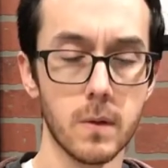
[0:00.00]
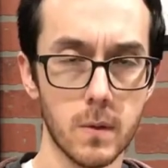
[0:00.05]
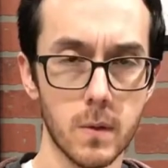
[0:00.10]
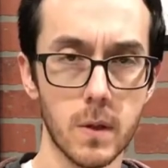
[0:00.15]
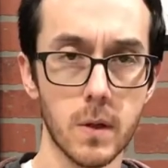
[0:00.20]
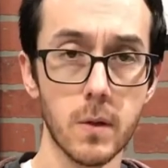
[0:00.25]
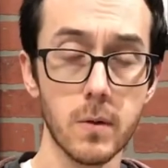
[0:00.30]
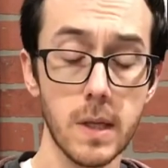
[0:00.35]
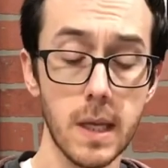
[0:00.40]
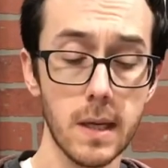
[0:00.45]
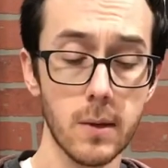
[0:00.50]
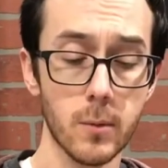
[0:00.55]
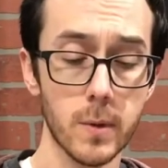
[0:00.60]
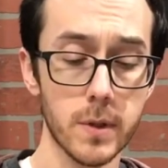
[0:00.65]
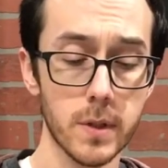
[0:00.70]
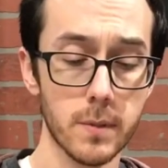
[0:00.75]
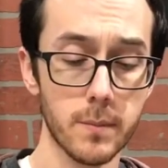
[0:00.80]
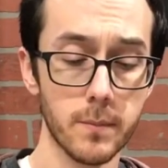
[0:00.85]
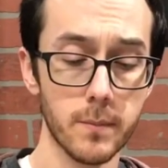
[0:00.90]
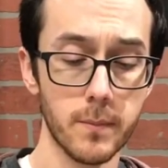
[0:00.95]
Okay,
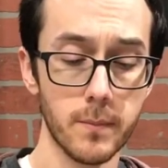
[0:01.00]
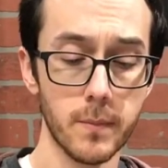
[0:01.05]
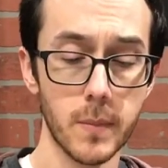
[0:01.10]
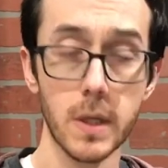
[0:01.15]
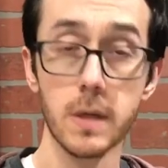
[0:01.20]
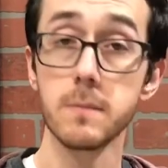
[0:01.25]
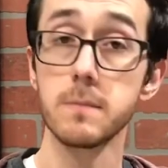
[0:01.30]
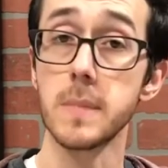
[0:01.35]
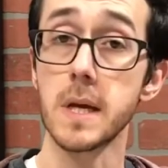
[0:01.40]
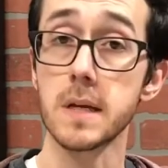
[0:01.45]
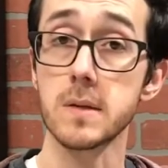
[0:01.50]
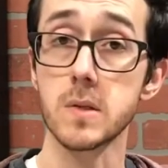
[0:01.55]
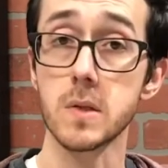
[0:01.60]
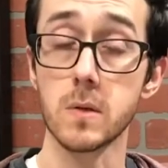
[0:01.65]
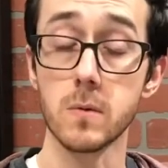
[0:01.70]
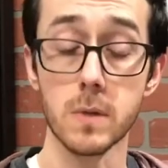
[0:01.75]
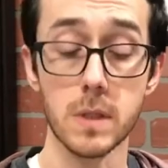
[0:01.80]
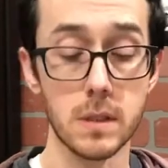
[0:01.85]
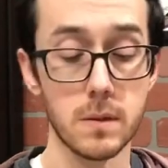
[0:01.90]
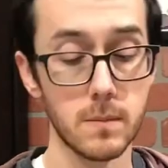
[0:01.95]
William, Max
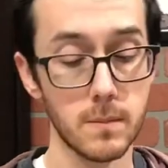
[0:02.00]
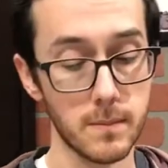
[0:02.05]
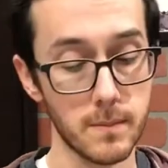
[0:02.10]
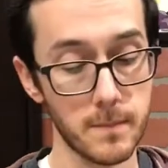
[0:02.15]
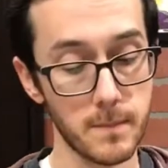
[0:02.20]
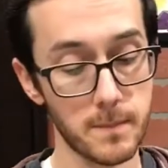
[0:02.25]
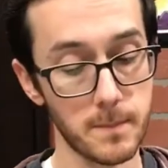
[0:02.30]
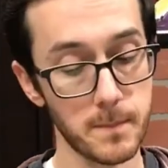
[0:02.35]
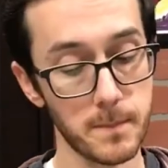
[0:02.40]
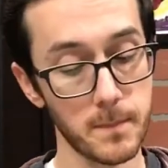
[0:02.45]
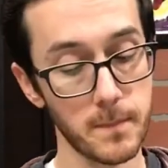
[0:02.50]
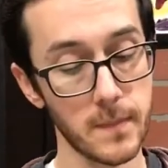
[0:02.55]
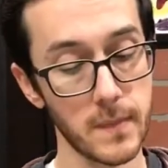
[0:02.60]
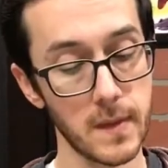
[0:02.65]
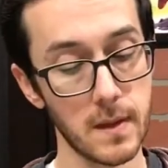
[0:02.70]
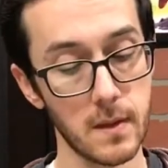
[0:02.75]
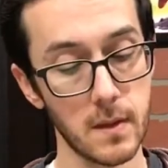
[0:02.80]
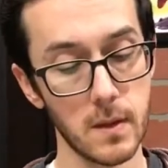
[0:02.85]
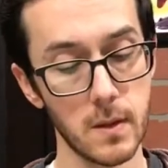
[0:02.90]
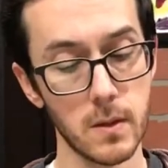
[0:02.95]
agreed.
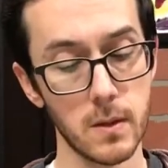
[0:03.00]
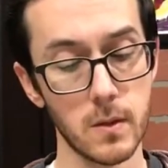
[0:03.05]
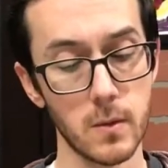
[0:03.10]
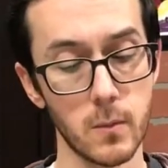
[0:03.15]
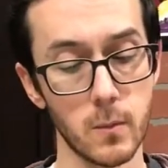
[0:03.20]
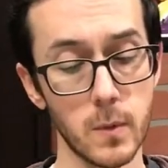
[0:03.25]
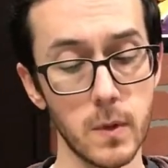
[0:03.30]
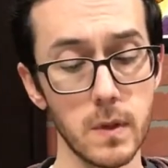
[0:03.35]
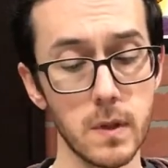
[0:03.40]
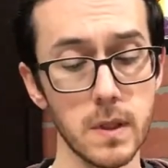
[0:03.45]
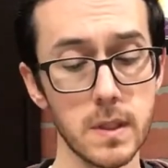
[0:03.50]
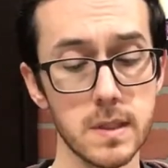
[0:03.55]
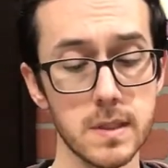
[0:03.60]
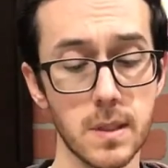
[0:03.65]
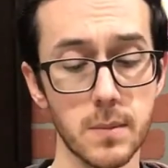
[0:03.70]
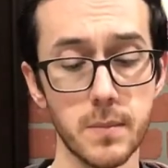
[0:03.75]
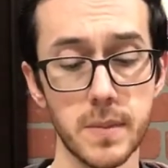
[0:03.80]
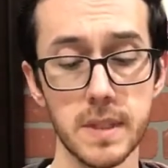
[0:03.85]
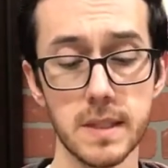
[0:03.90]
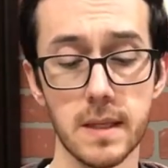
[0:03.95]
Will looked up
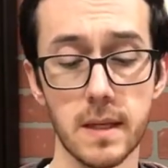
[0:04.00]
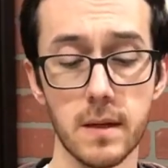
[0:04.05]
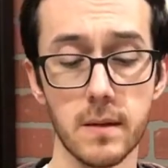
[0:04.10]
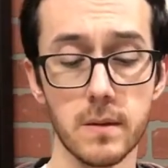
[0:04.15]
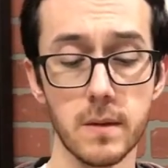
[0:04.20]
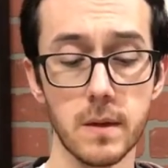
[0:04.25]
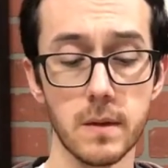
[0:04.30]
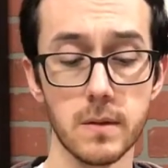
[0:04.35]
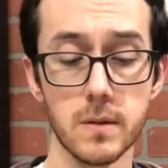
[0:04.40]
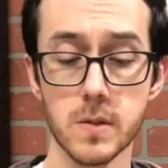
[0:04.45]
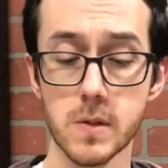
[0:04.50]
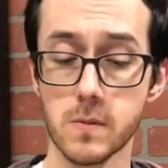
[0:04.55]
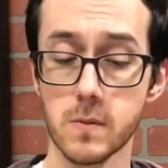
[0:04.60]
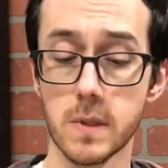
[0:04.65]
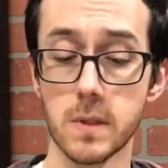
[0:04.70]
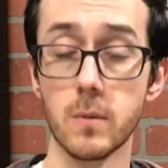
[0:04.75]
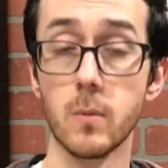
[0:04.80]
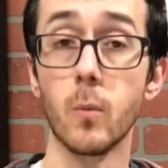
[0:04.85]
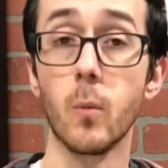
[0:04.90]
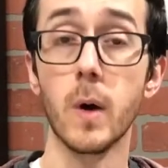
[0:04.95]
and down the
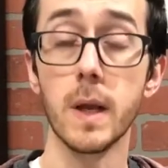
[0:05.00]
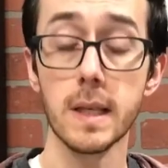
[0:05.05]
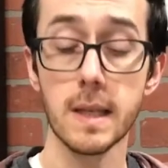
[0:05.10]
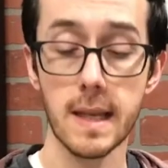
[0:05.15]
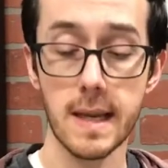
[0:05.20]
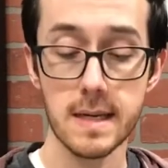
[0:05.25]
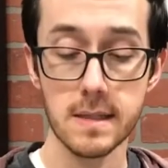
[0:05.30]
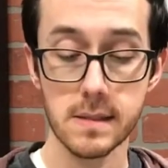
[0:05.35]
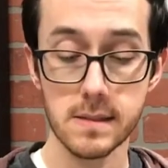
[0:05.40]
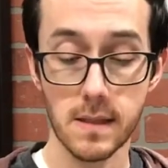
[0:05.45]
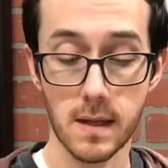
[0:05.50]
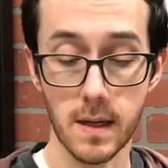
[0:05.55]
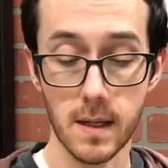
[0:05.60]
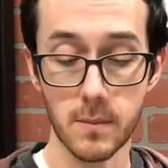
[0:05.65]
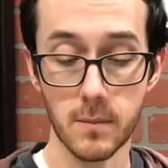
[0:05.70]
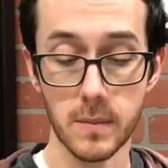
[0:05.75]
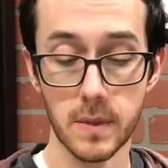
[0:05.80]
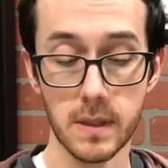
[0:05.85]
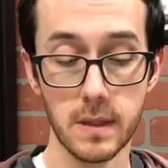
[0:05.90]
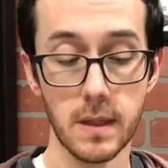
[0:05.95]
street one last time
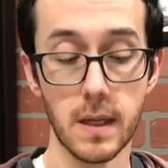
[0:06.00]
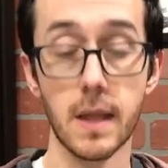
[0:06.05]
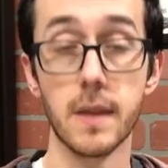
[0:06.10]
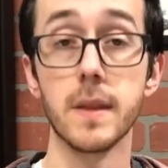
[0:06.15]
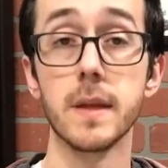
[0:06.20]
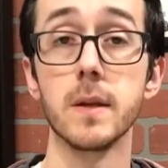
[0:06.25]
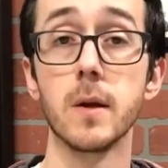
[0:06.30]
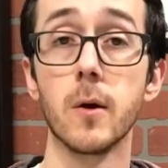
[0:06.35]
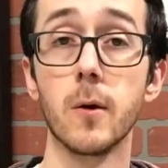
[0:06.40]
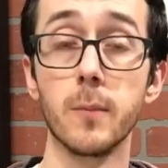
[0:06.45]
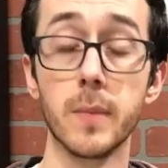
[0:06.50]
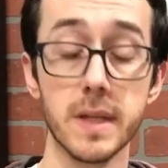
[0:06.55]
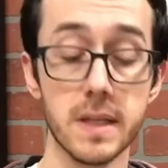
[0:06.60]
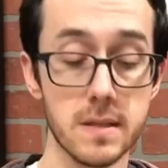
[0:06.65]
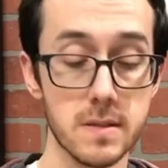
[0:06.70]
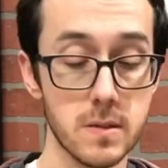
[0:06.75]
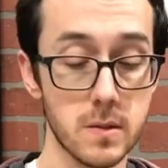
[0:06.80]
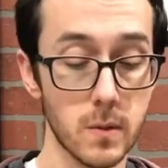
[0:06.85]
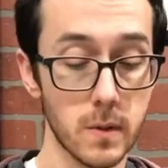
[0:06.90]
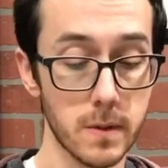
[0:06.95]
and then opened his
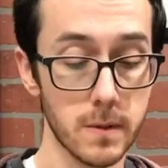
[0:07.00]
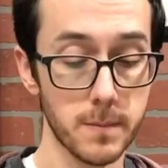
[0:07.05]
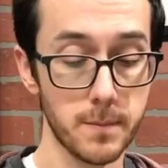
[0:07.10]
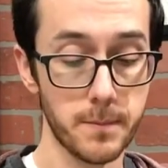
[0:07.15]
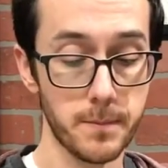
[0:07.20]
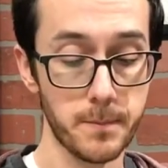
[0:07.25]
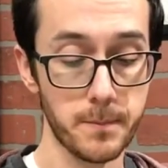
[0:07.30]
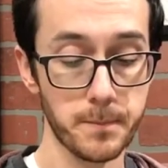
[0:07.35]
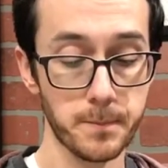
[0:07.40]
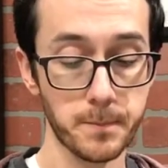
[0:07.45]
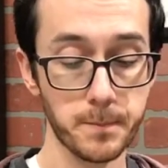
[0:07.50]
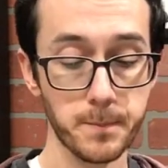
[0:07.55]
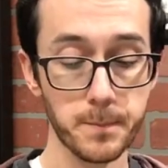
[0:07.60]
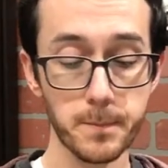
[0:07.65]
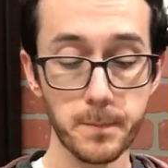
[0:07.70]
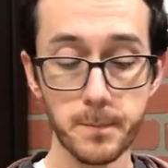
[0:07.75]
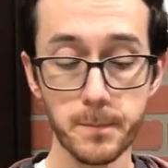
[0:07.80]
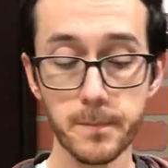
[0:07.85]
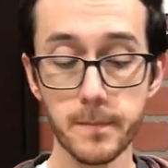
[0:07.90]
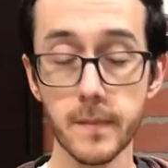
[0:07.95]
door.
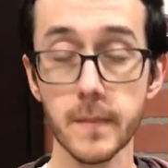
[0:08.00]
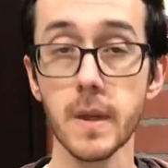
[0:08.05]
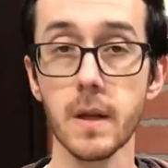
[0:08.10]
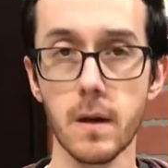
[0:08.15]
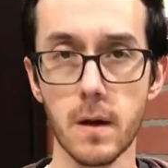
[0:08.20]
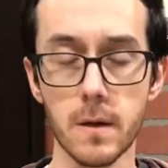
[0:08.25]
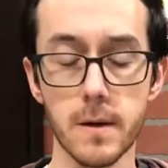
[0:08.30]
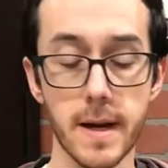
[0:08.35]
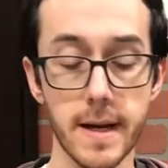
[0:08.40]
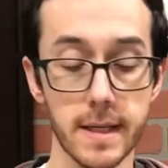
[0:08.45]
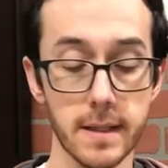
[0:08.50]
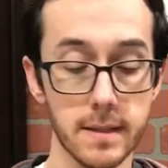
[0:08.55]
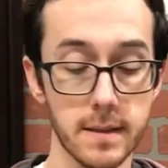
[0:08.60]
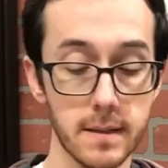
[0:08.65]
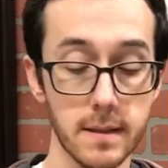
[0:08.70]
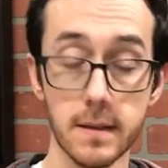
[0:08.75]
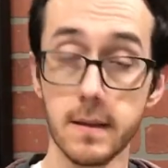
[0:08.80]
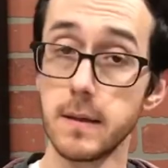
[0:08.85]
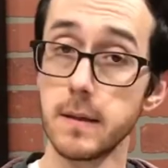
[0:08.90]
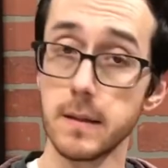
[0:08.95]
All right,
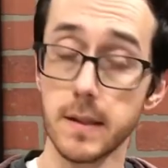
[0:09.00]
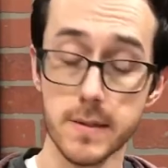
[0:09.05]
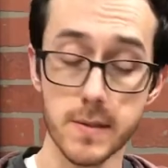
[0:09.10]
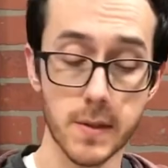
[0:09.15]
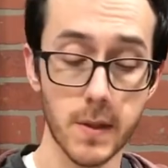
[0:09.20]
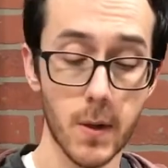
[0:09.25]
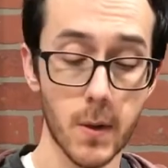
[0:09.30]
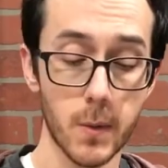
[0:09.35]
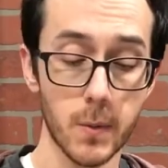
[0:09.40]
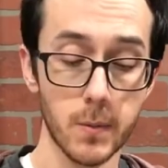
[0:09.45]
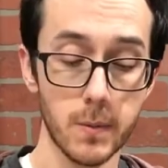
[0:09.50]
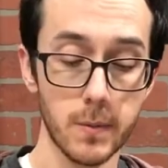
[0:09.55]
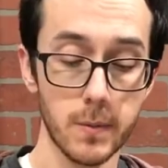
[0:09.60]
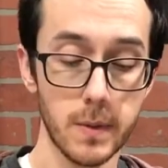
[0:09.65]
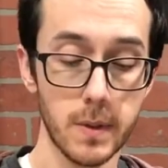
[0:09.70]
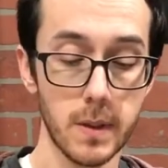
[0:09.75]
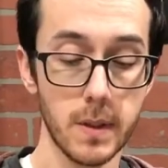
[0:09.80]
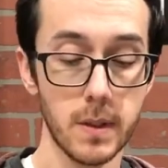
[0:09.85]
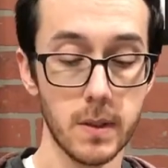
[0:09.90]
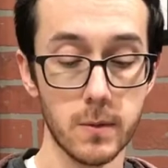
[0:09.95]
let's go,
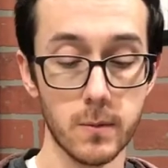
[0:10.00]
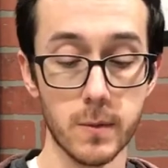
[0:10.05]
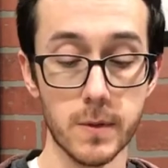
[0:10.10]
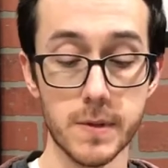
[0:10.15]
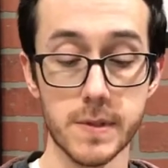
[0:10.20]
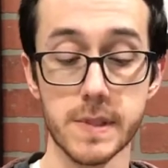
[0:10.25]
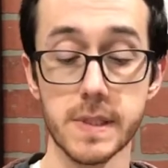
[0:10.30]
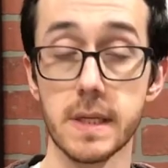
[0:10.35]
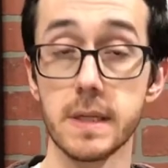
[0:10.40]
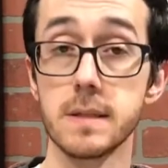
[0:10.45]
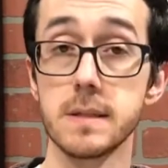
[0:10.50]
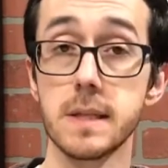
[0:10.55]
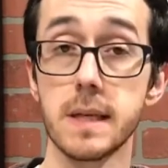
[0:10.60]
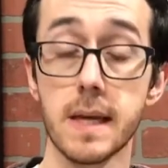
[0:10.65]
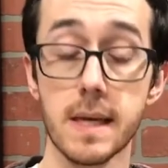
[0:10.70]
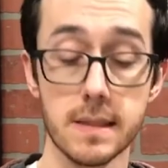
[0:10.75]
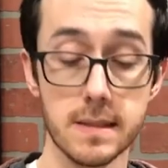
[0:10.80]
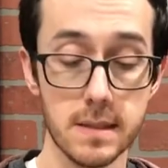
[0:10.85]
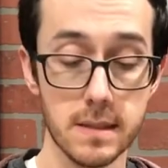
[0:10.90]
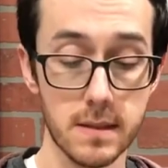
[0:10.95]
Will said as he
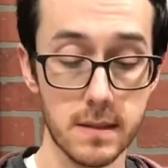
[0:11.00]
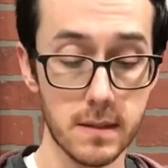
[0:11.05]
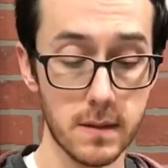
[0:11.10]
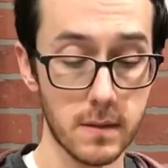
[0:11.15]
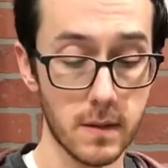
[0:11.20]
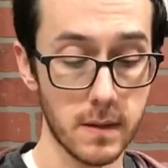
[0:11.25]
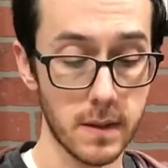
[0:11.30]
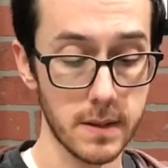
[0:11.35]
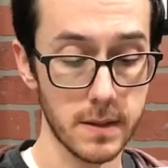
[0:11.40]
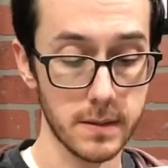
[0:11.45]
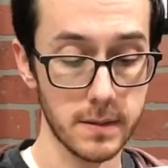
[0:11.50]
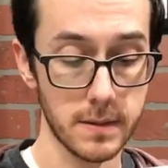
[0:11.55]
exited the car.